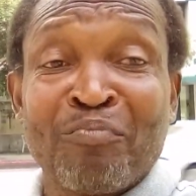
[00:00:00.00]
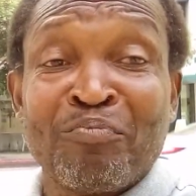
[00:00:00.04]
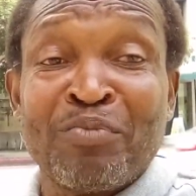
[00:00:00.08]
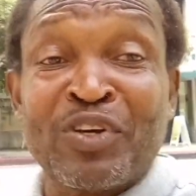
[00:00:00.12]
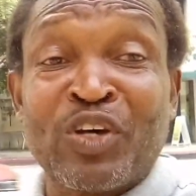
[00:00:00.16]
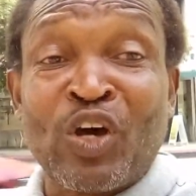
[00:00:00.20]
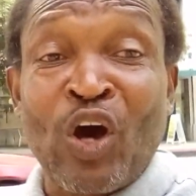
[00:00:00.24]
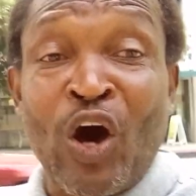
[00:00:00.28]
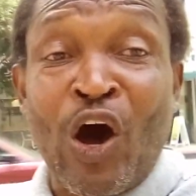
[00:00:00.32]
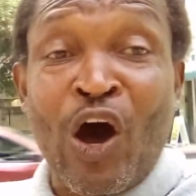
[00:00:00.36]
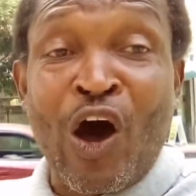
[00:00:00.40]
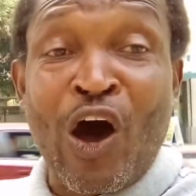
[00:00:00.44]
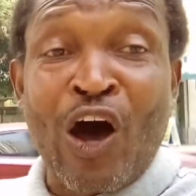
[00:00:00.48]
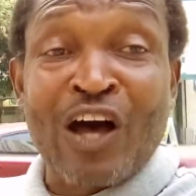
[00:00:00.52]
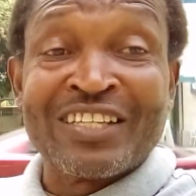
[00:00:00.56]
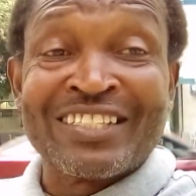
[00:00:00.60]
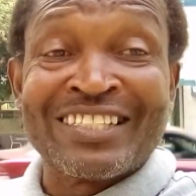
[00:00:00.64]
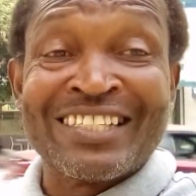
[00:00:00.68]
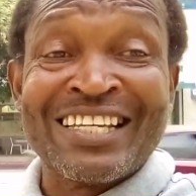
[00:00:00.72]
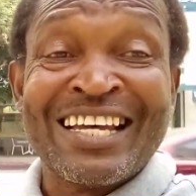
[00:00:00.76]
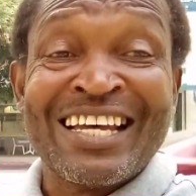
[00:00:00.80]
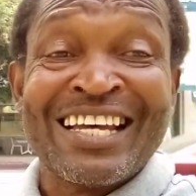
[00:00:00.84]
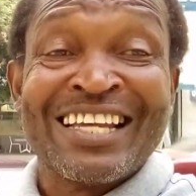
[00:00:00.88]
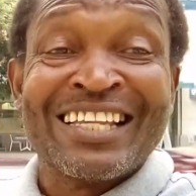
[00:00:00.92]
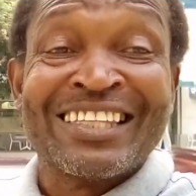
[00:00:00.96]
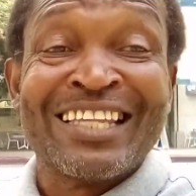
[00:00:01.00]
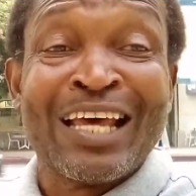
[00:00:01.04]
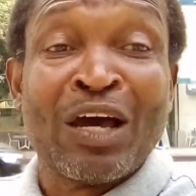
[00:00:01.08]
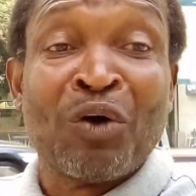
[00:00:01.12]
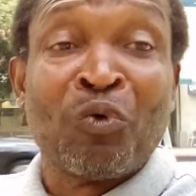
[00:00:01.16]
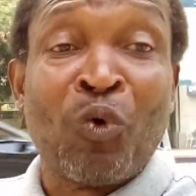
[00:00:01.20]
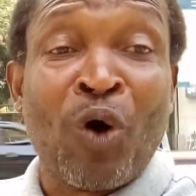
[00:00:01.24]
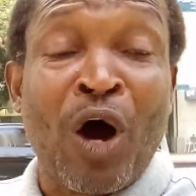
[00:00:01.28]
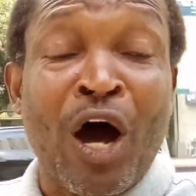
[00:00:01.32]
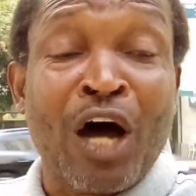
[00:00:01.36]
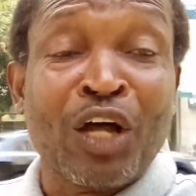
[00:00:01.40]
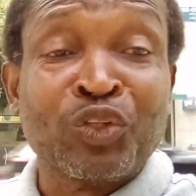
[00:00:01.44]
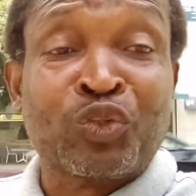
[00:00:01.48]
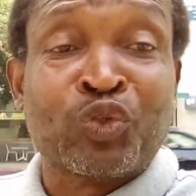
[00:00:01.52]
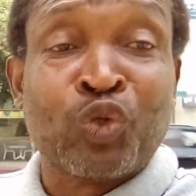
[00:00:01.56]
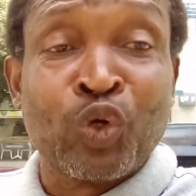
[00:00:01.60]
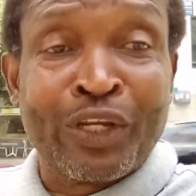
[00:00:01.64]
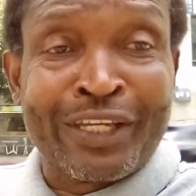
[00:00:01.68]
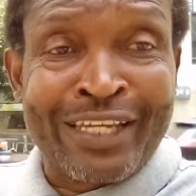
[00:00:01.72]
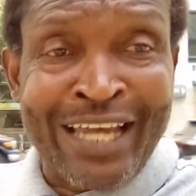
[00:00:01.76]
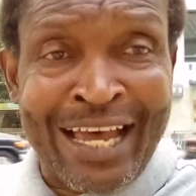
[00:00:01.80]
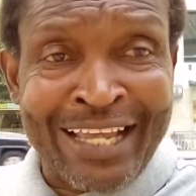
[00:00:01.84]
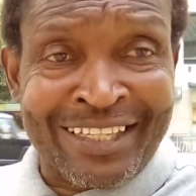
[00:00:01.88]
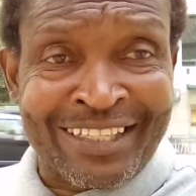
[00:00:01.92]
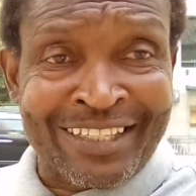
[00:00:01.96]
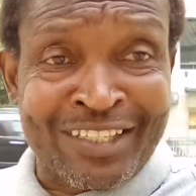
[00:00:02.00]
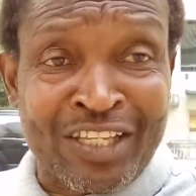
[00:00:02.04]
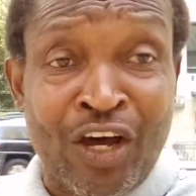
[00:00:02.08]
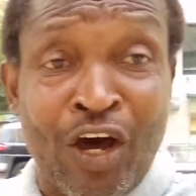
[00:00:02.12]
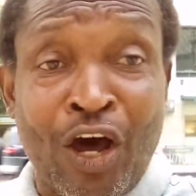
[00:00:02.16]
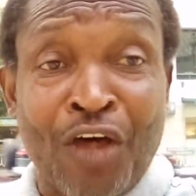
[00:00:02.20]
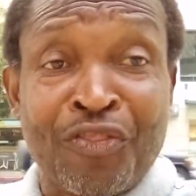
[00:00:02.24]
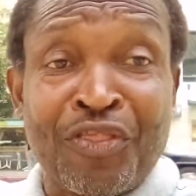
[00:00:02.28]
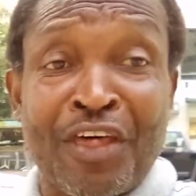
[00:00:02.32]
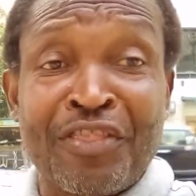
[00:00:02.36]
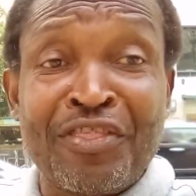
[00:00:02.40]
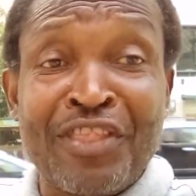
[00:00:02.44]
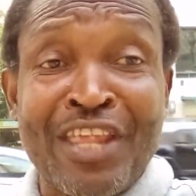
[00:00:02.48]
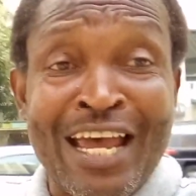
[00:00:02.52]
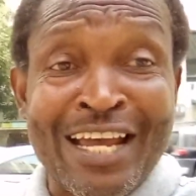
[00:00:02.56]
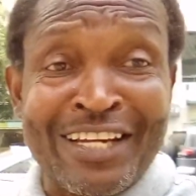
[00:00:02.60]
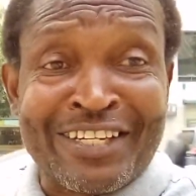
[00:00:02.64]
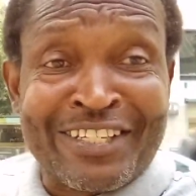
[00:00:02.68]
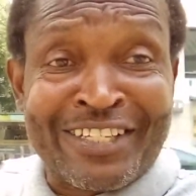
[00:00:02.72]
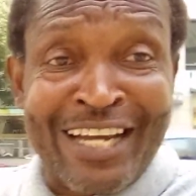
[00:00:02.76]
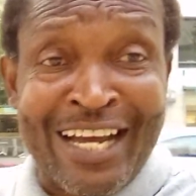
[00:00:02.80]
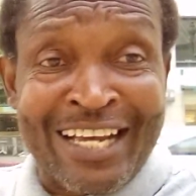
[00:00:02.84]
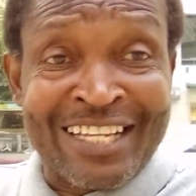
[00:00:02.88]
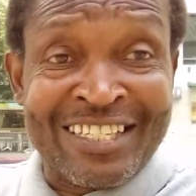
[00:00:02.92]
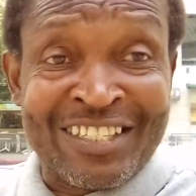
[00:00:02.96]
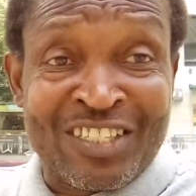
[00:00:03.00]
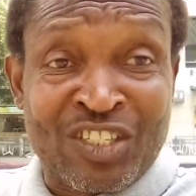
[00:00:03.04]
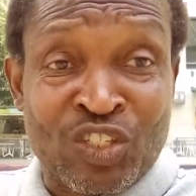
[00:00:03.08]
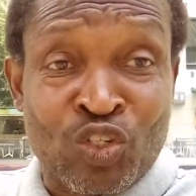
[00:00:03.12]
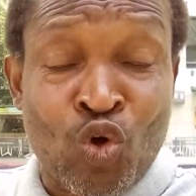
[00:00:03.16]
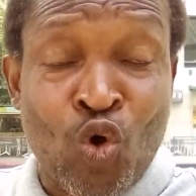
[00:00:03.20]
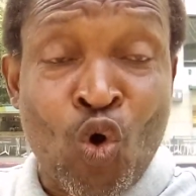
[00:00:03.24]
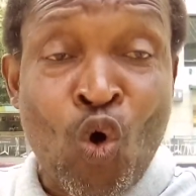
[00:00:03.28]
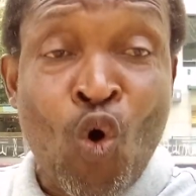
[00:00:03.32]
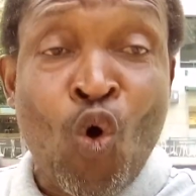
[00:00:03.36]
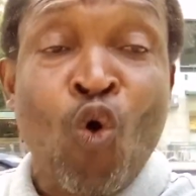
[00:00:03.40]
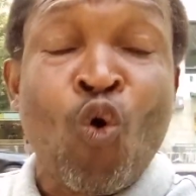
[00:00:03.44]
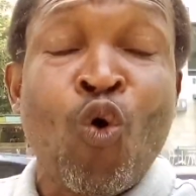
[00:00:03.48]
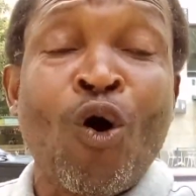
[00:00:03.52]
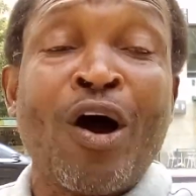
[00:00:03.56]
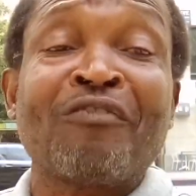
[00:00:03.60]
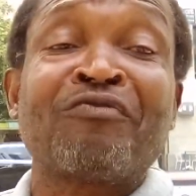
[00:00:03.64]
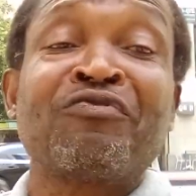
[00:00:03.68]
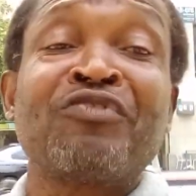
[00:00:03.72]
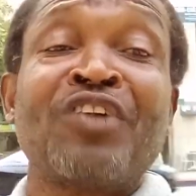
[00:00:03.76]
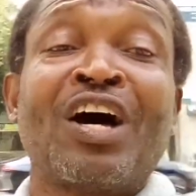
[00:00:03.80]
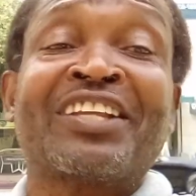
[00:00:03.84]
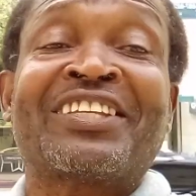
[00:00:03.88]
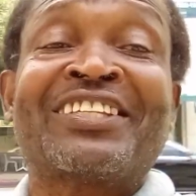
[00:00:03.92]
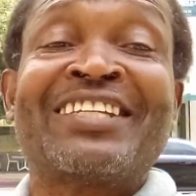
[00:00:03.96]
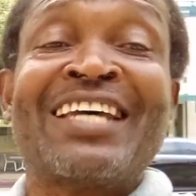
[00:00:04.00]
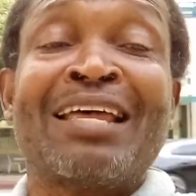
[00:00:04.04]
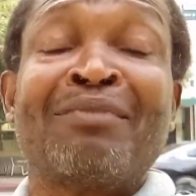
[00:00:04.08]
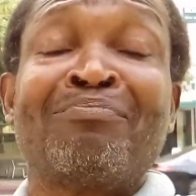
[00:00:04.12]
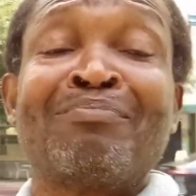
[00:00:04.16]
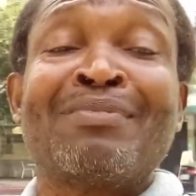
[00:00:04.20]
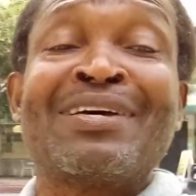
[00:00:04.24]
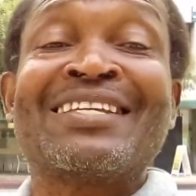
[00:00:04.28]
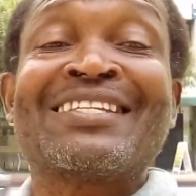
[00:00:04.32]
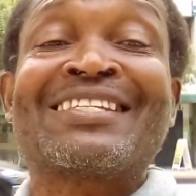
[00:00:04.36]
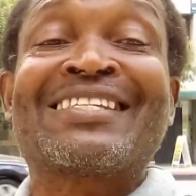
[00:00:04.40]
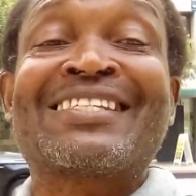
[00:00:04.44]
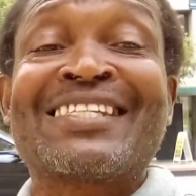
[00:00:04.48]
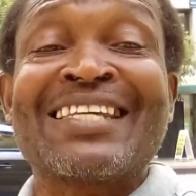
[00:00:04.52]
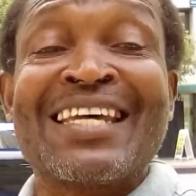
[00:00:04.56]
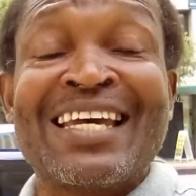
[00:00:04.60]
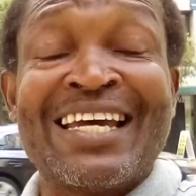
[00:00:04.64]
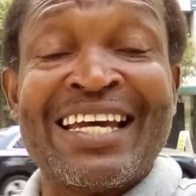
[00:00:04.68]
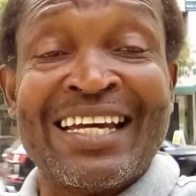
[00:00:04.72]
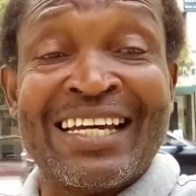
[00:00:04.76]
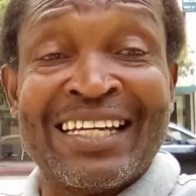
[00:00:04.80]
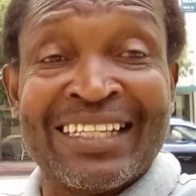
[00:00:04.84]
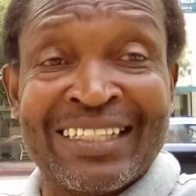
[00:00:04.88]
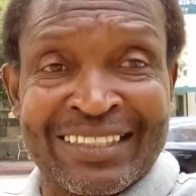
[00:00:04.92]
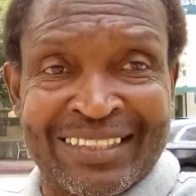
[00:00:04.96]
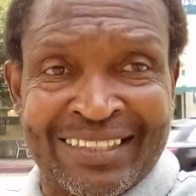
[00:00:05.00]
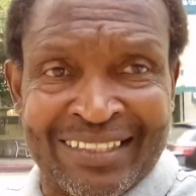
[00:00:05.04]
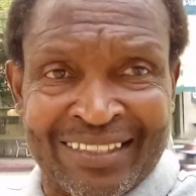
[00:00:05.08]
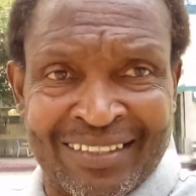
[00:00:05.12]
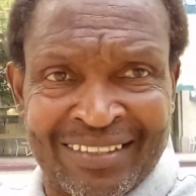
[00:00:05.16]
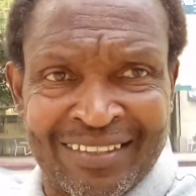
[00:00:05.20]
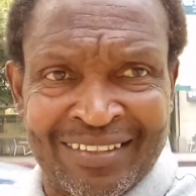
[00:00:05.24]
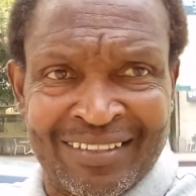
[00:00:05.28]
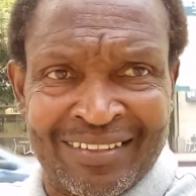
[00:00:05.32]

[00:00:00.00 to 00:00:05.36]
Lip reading: because they want to get the other nations who have not yet been sealed